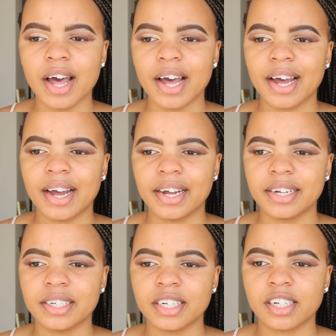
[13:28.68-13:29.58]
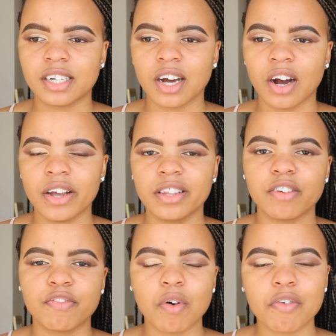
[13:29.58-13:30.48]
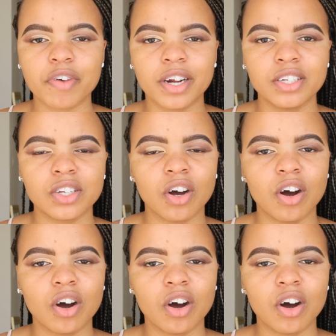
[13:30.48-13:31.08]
and are in the forefront